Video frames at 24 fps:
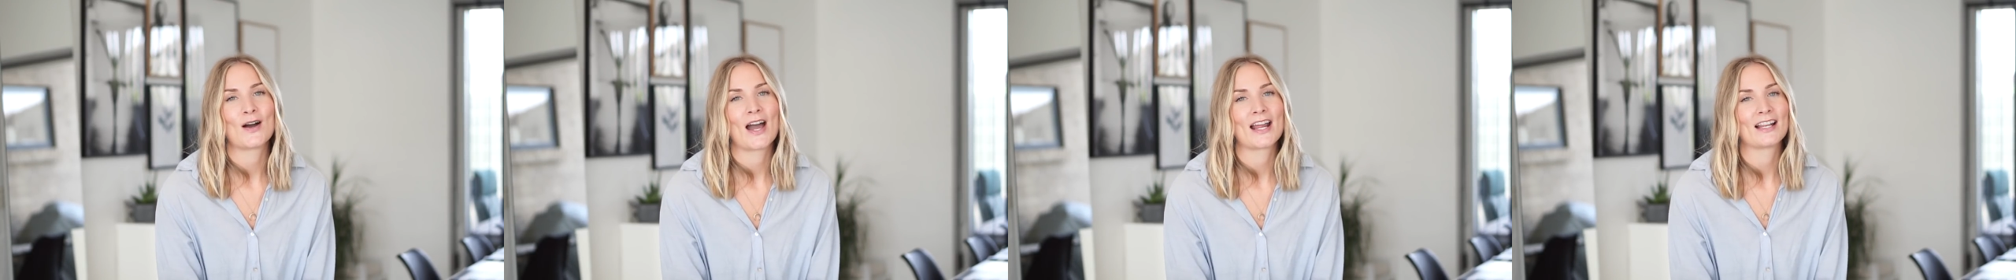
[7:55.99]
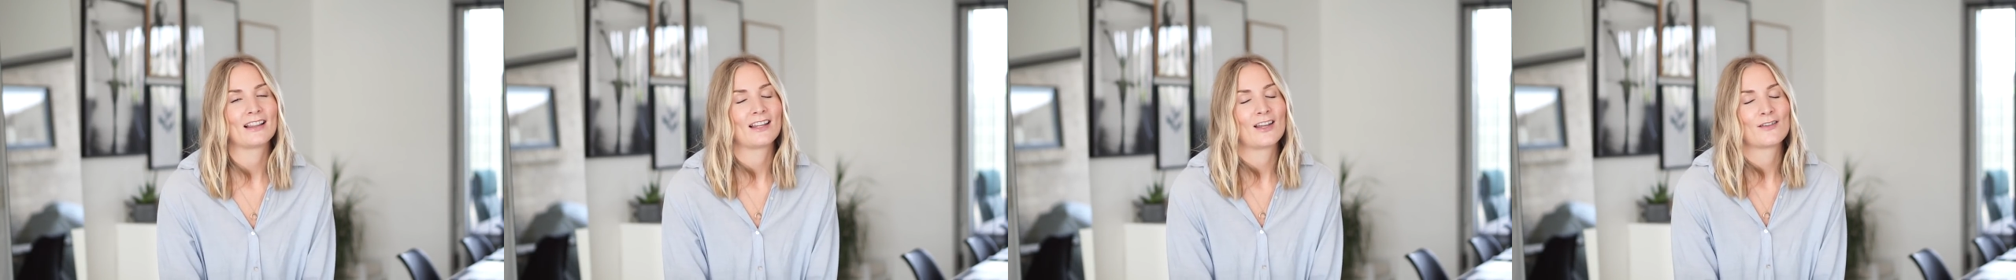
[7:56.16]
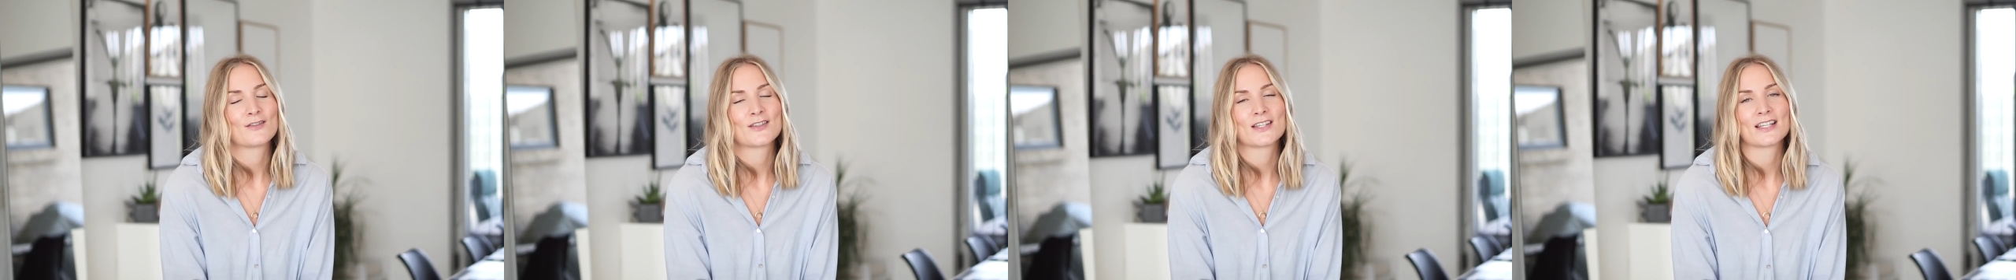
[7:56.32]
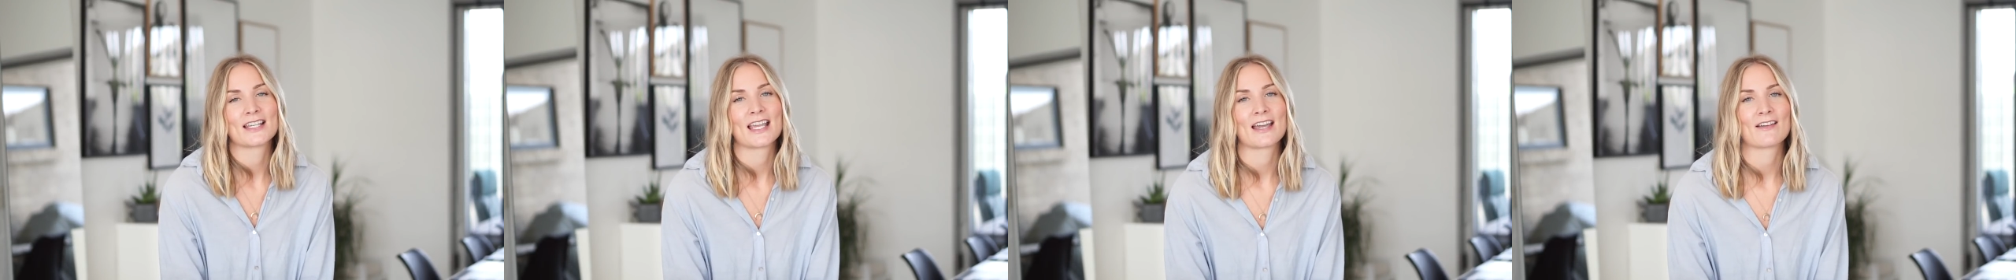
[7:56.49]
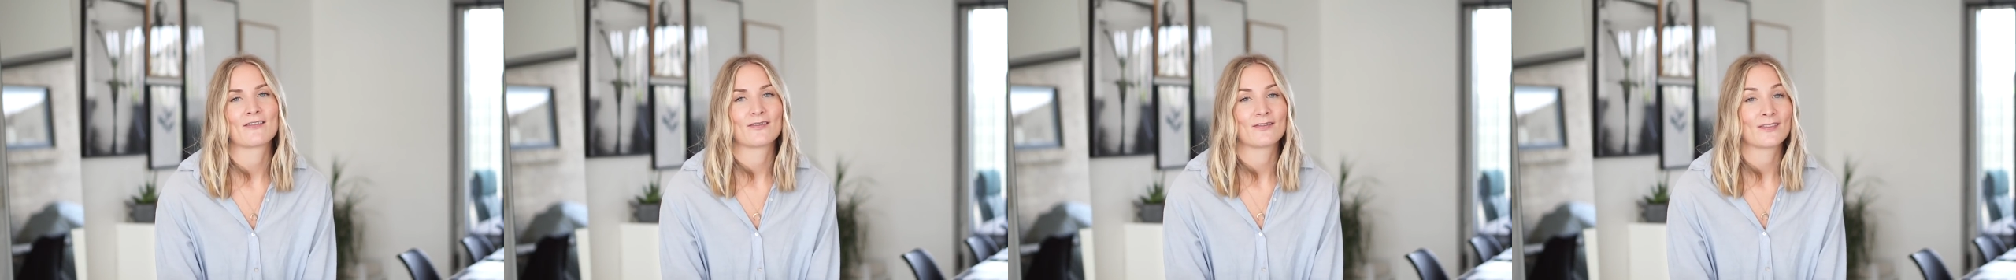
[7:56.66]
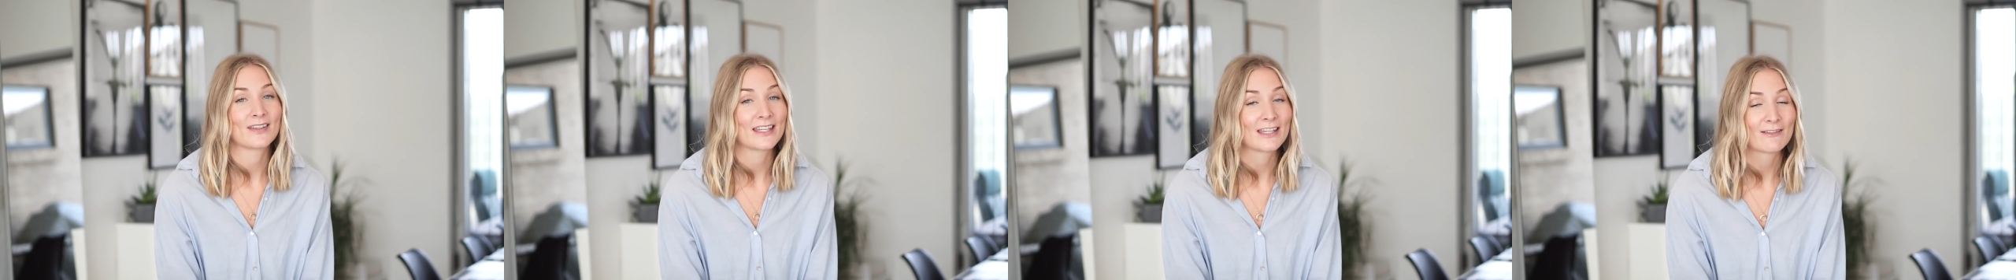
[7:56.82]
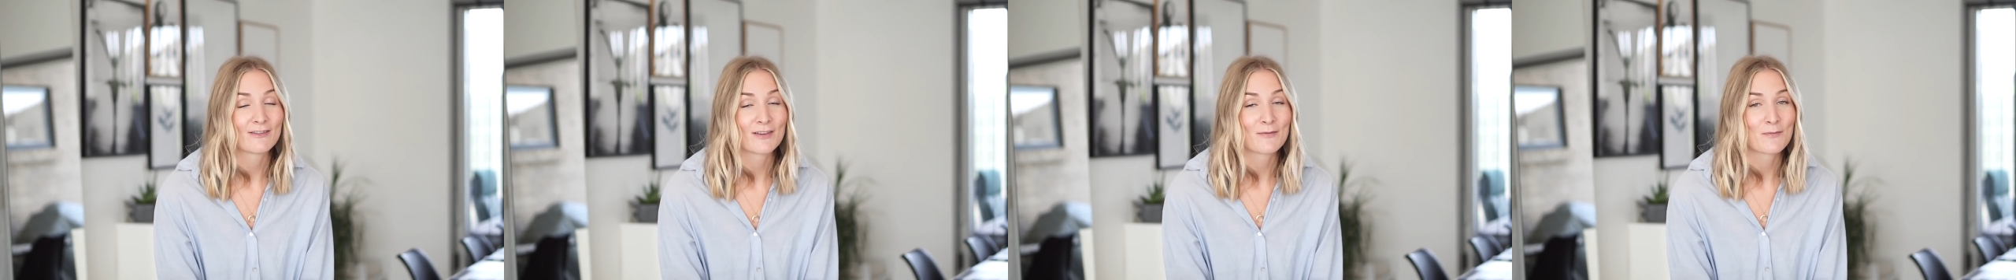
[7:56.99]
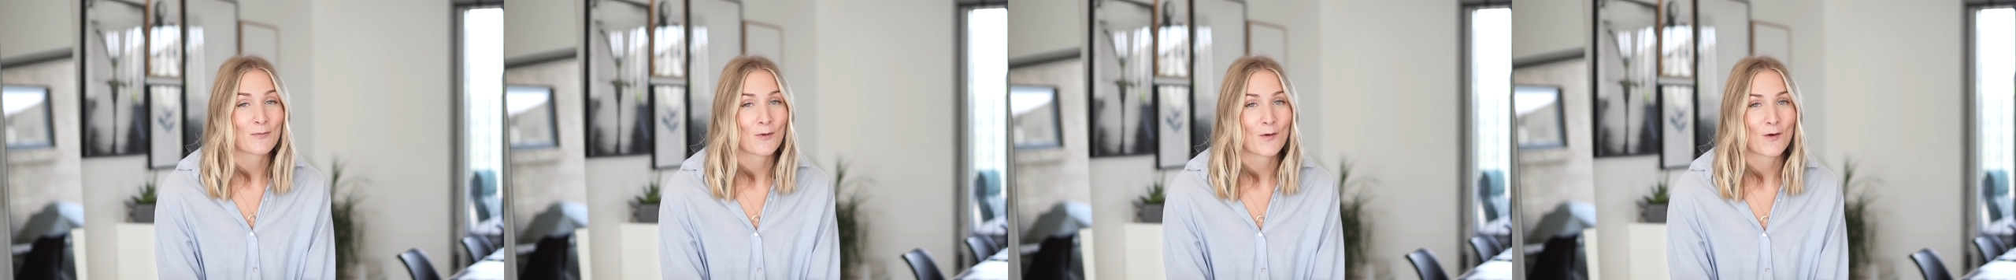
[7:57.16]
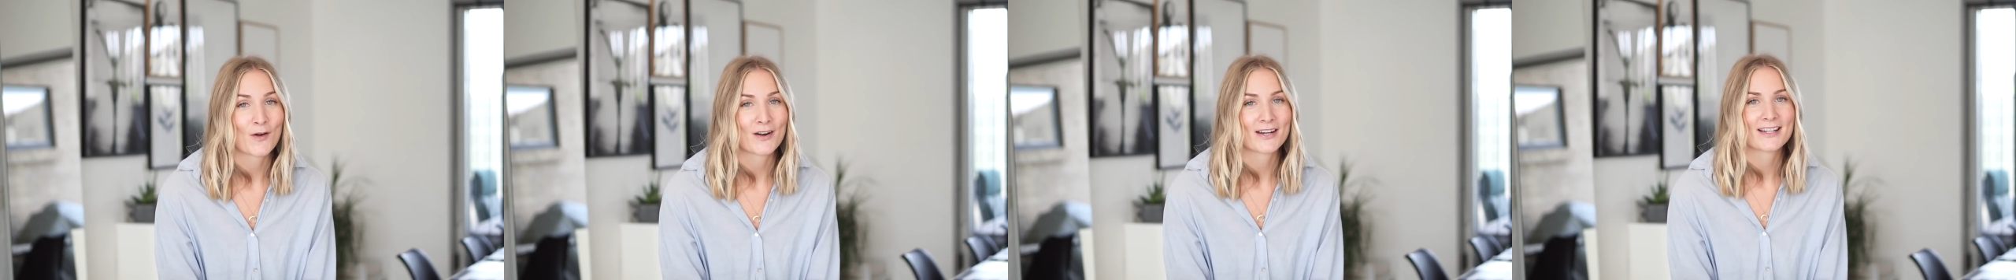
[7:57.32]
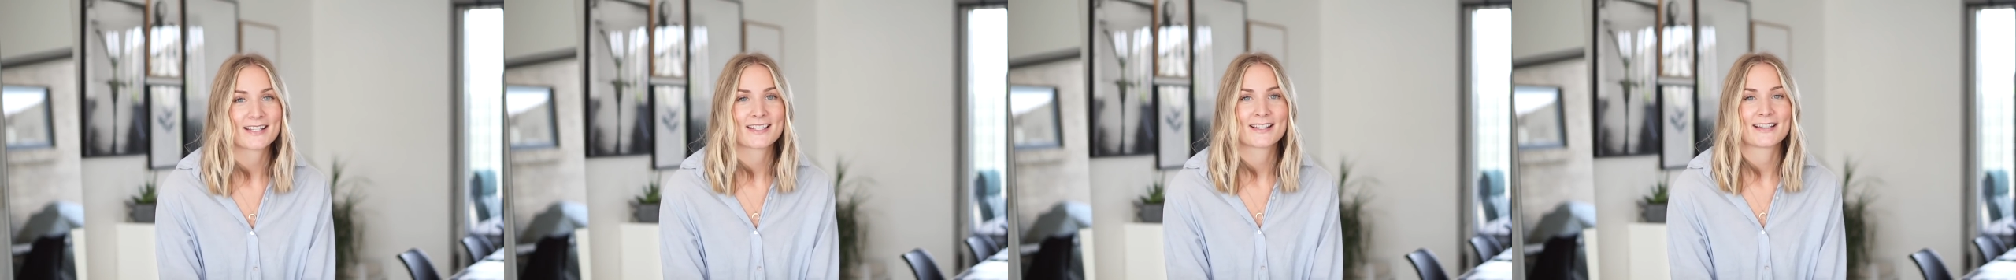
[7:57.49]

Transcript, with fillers: I'd love to get even more